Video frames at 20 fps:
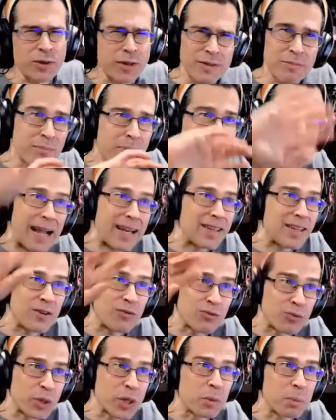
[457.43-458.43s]
back in the
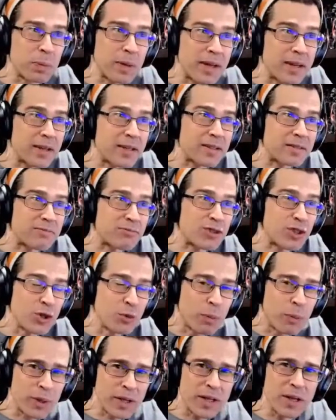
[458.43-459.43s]
Real Player
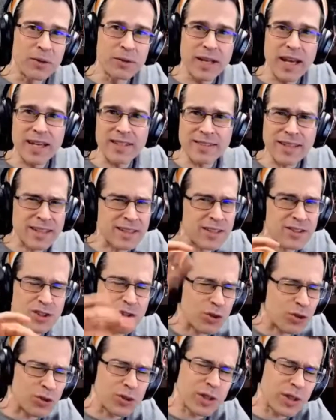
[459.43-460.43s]
2.0 days, like this
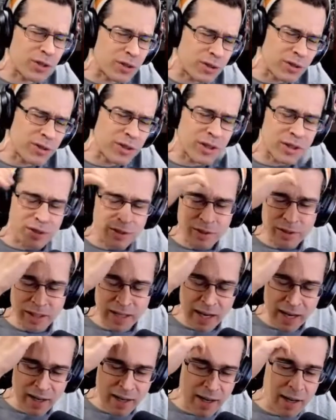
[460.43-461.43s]
early
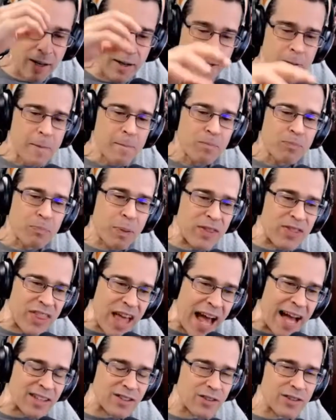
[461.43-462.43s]
era. But
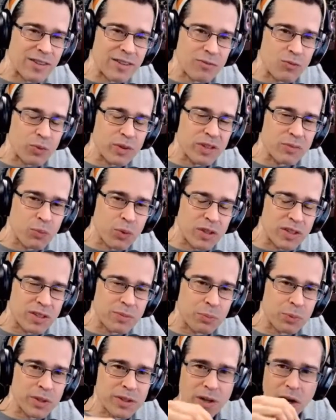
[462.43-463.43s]
that was
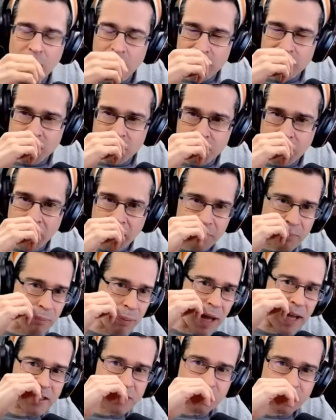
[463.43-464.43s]
also
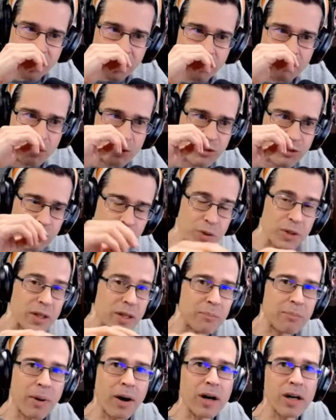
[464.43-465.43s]
possibly the most
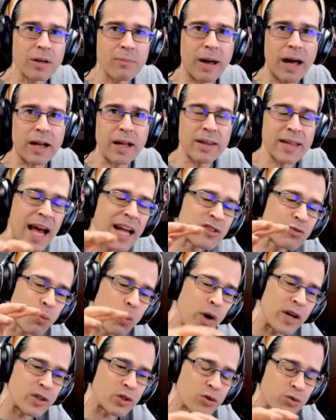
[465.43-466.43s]
thrilling part about it. And that's
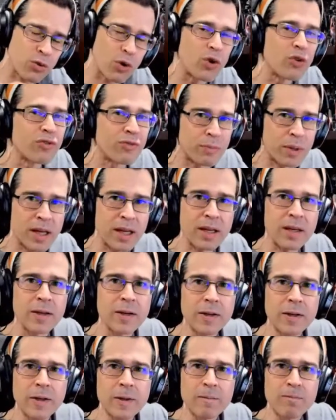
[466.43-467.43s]
what drove me
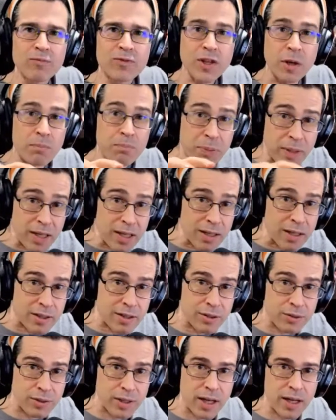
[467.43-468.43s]
to being a
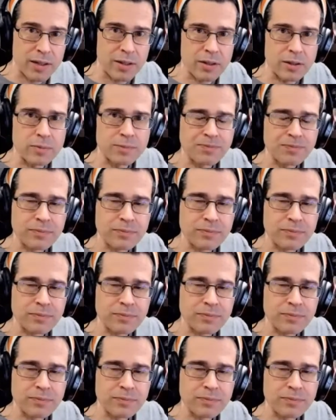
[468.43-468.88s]
creator